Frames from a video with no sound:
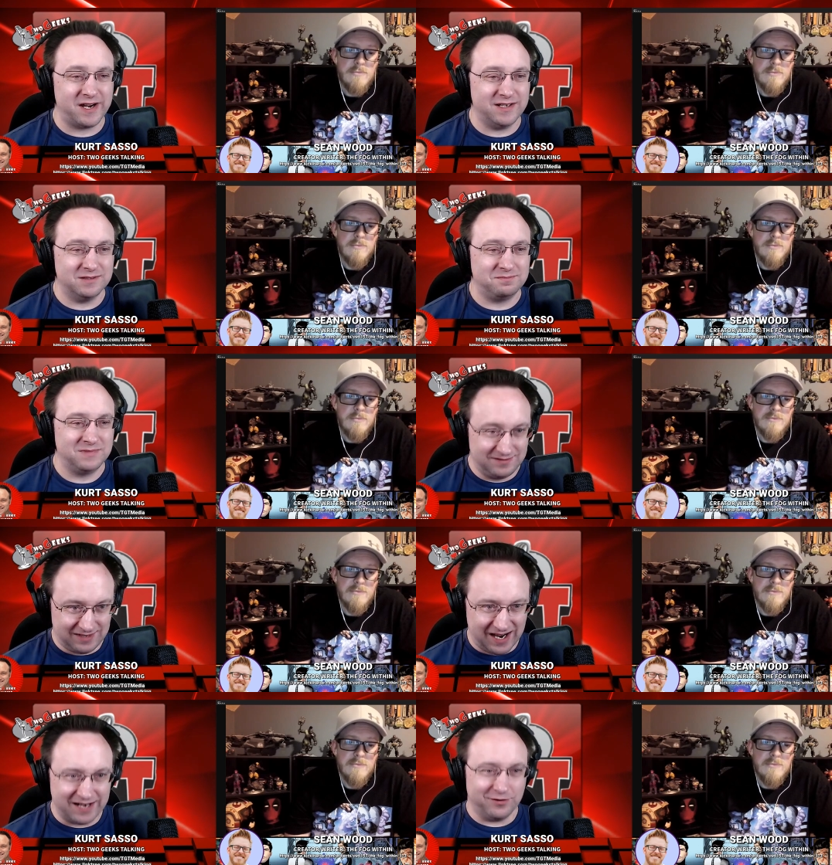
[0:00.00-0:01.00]
Speaker 1: to
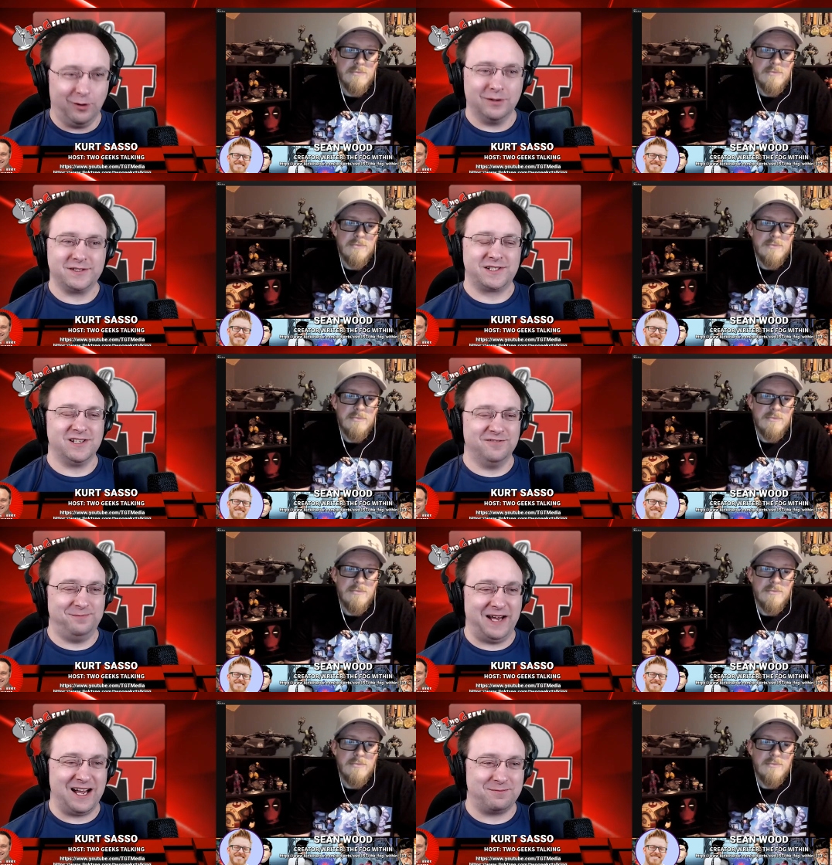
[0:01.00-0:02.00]
kind of hold yourself
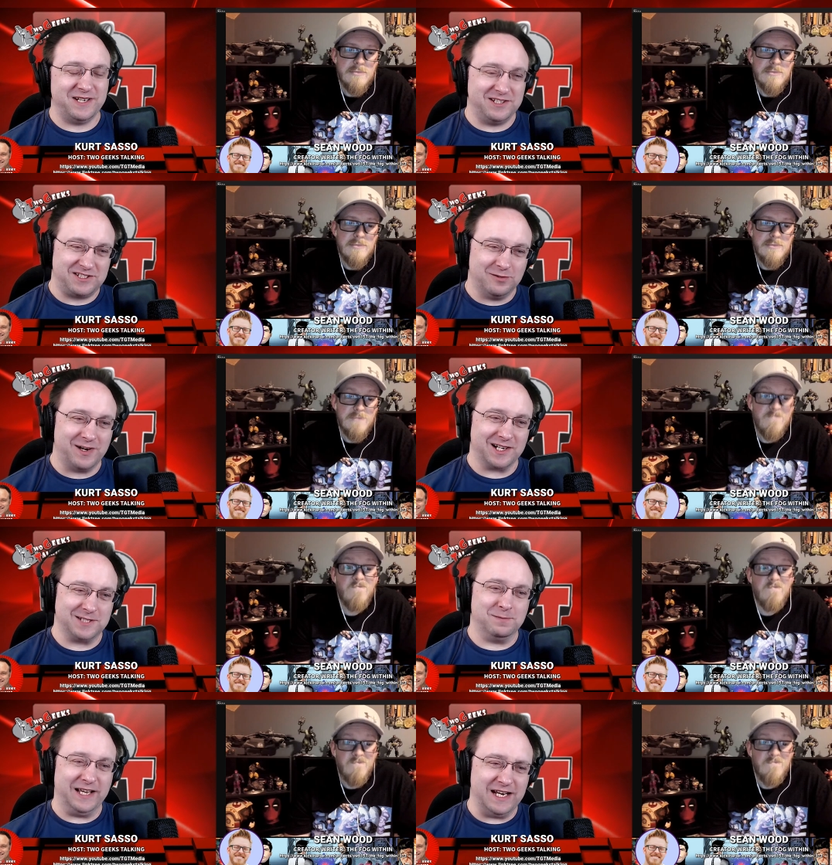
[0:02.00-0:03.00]
back, but you still want to
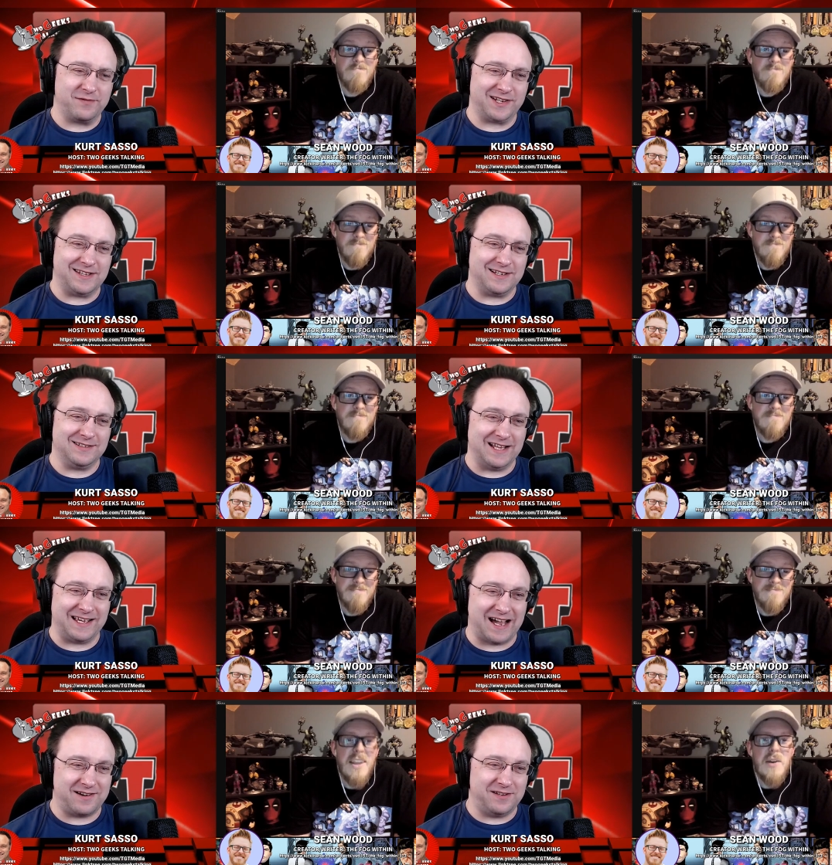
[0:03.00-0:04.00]
explain everything. Like,
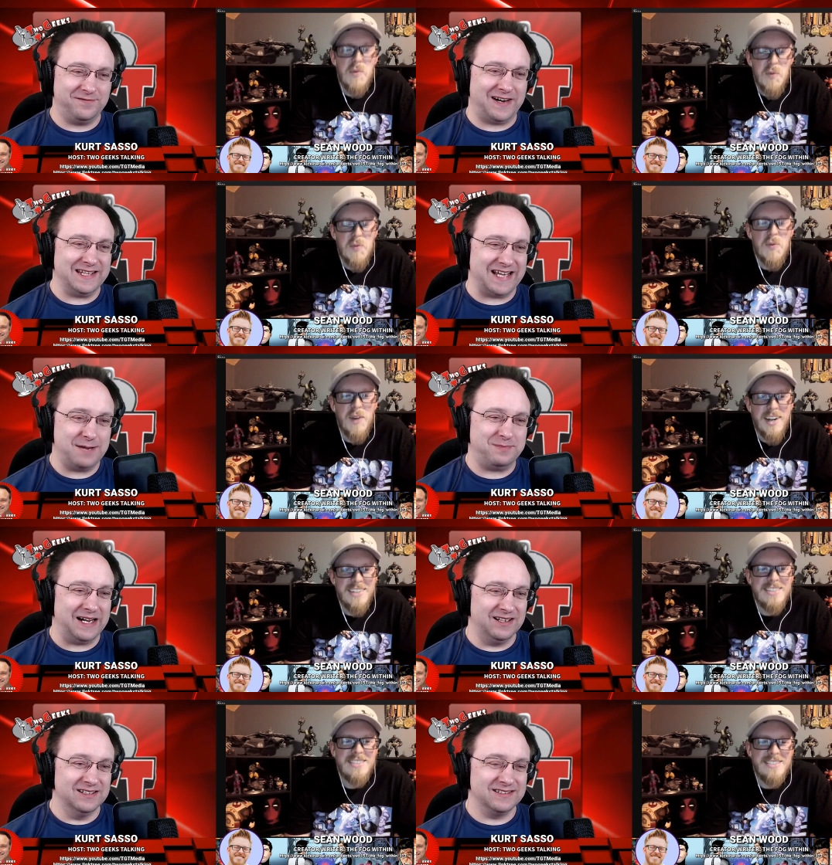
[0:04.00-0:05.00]
how do you find that
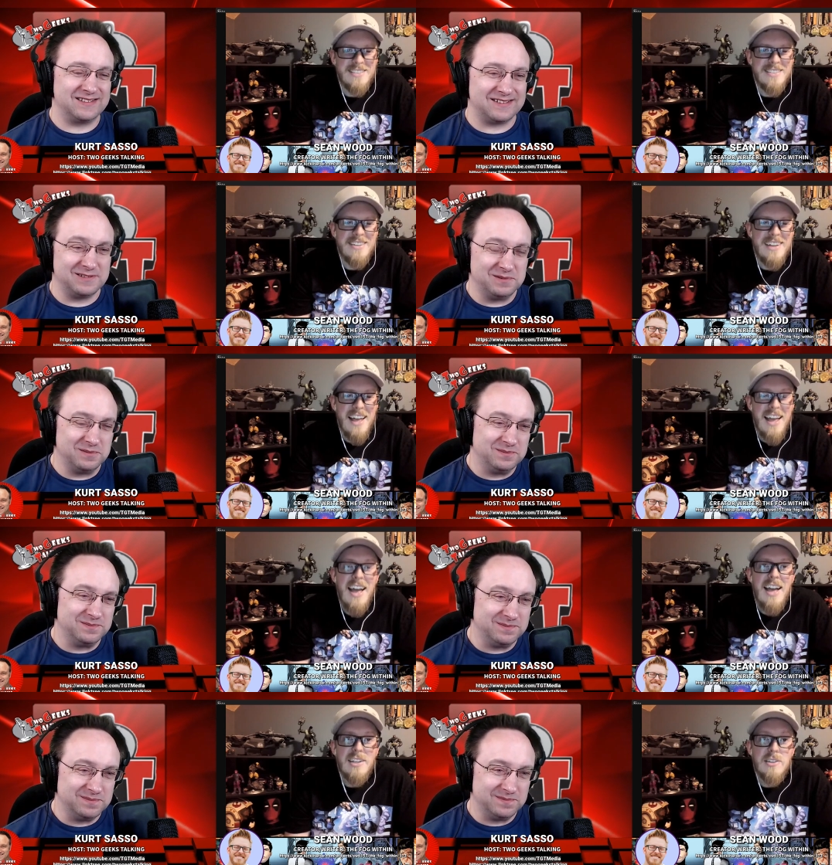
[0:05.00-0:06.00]
balance?
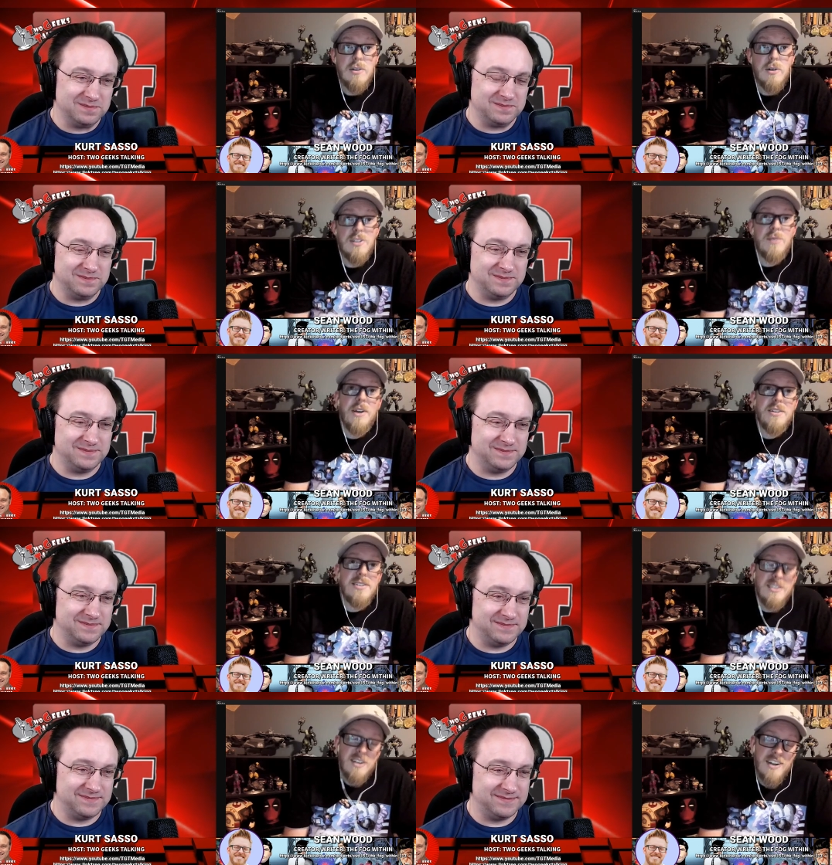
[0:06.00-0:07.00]
Speaker 2: So
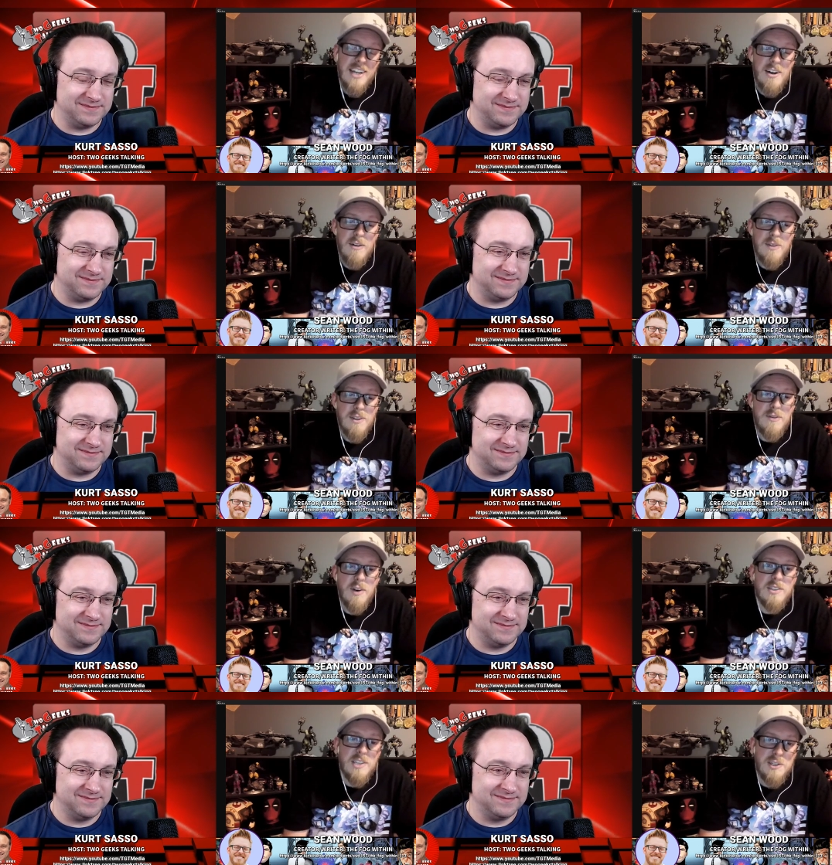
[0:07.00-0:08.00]
especially starting out for the
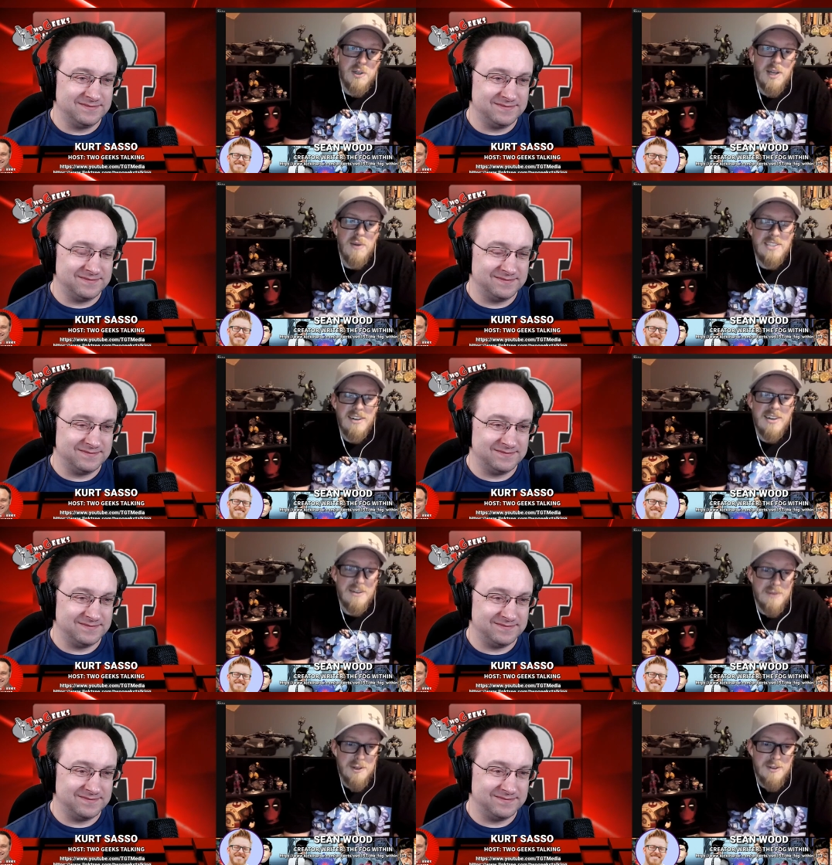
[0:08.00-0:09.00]
first issue, that was very
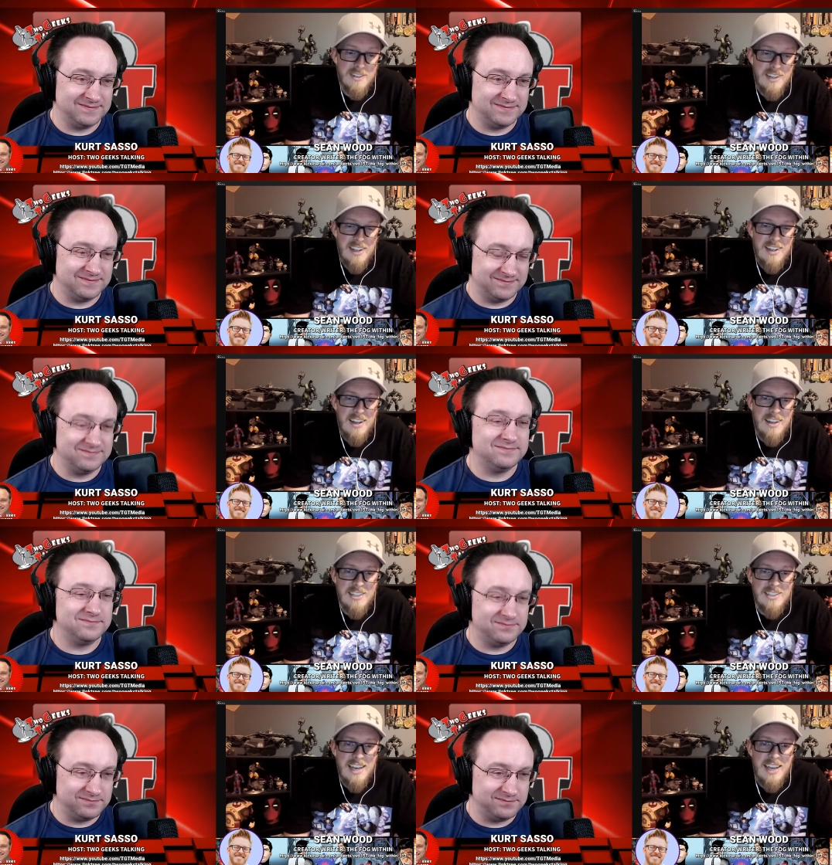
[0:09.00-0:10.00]
difficult
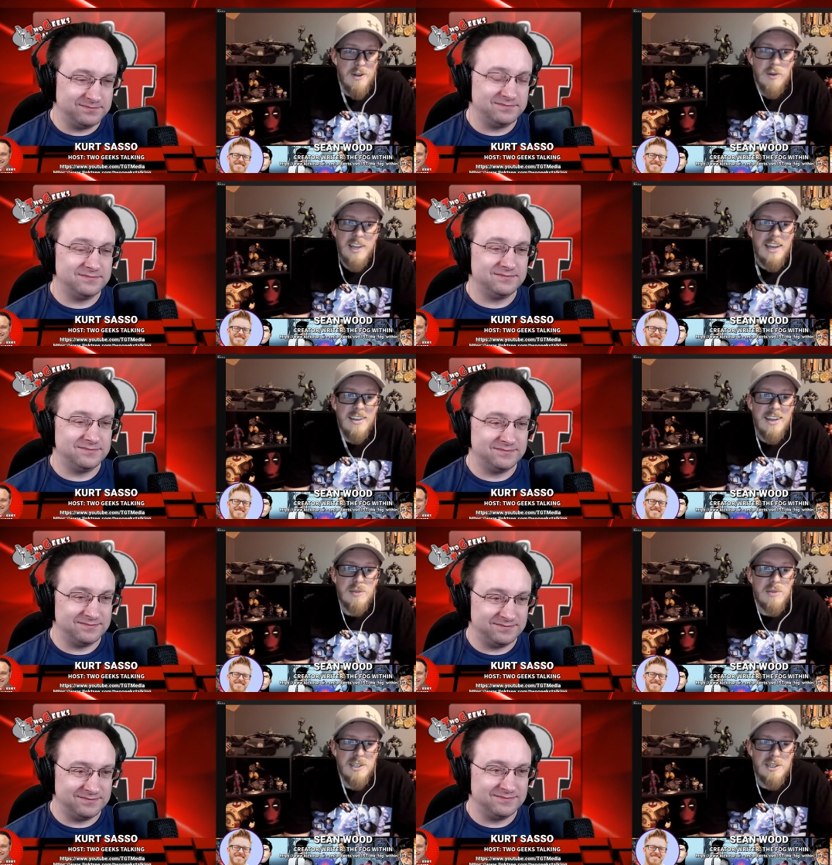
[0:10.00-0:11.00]
because I don't like
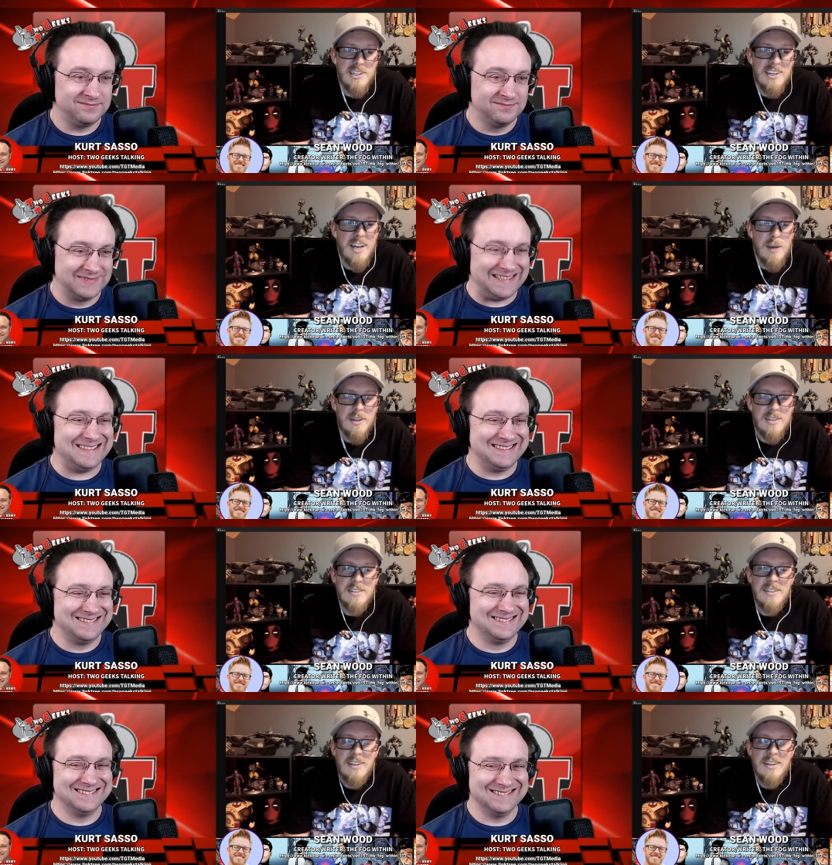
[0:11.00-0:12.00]
exposition in comics.